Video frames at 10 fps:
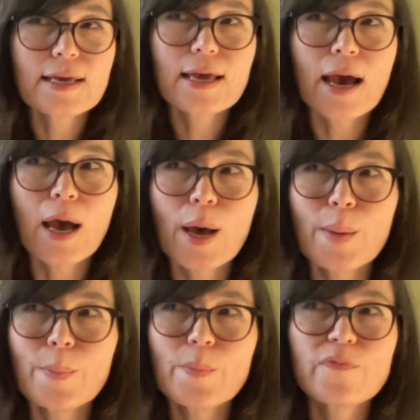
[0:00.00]

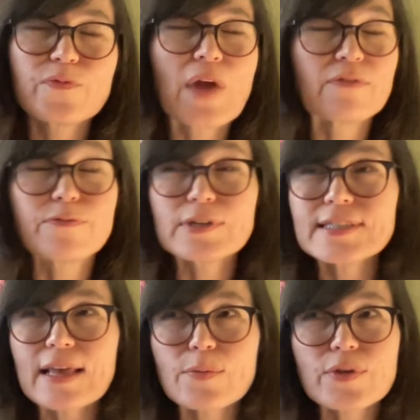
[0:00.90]
at first
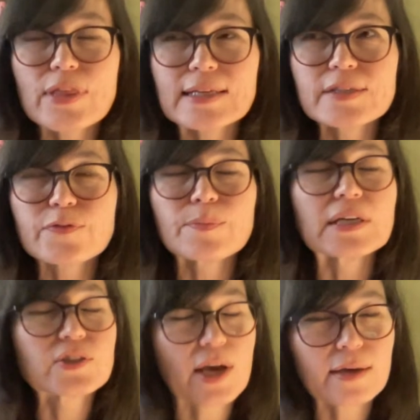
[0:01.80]
they were things from my
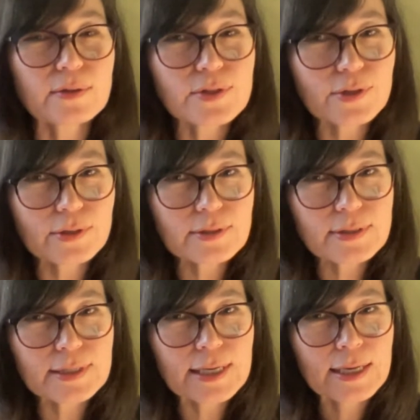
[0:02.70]
childhood.
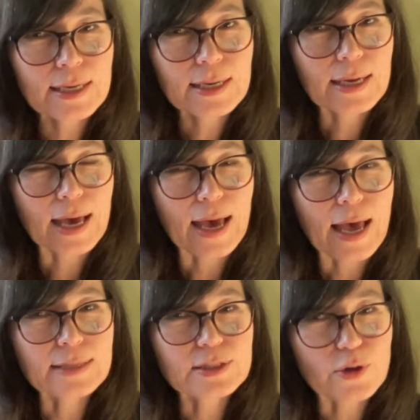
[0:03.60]

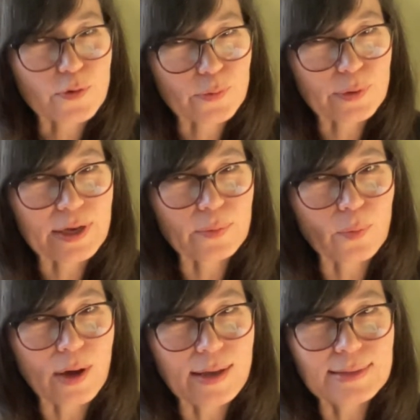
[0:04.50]
And so it
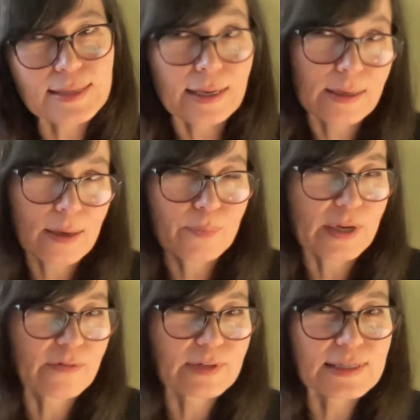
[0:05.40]
was like a bit
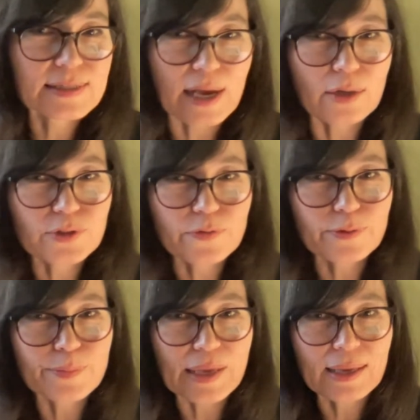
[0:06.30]
of nostalgia for
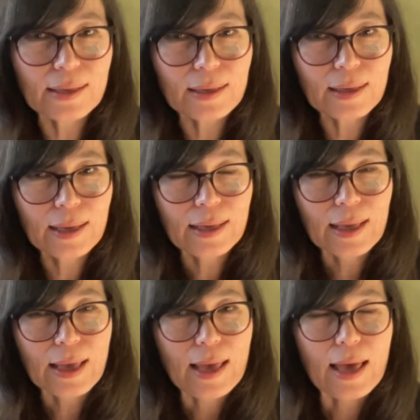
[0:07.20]
me.
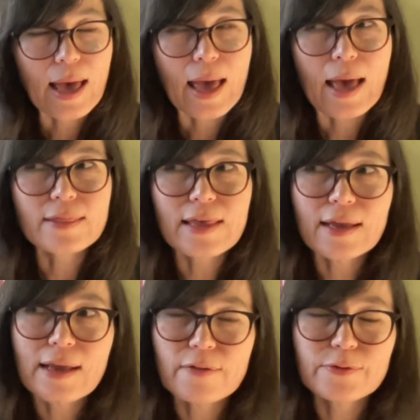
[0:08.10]
And
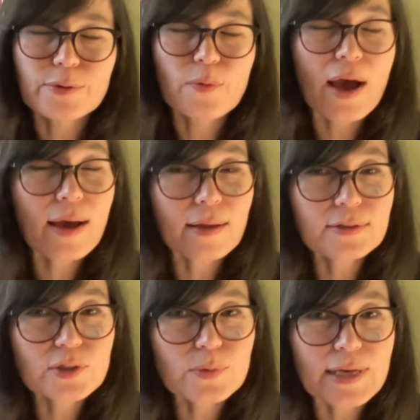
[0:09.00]
then after a while,
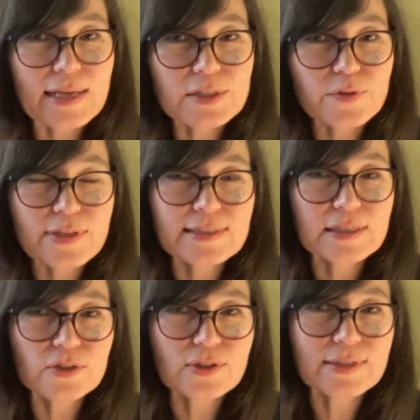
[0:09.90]
she would ask for these
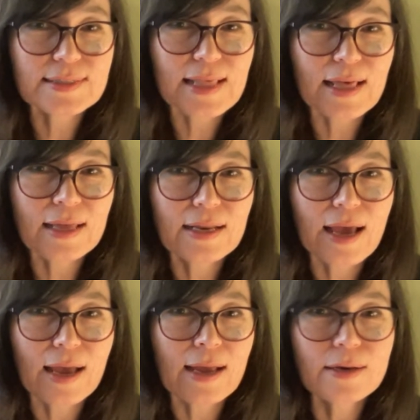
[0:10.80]
dishes that
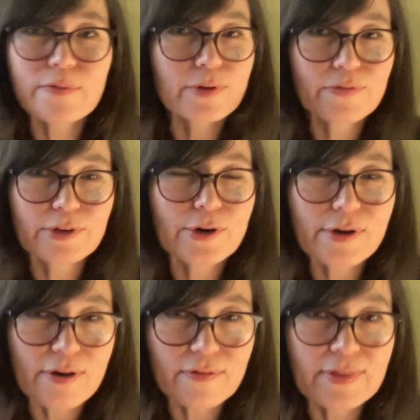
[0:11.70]
I had never even
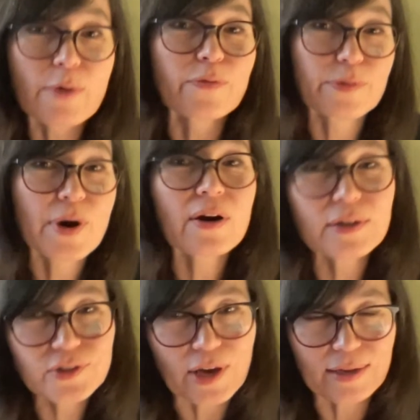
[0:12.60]
heard of, and they were from her
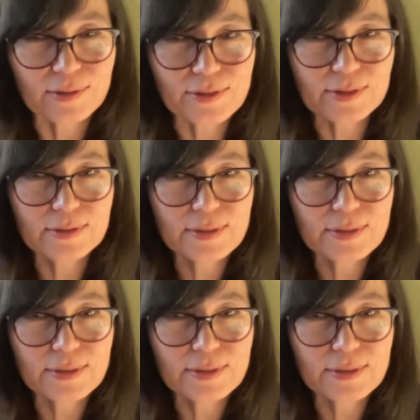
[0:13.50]
childhood.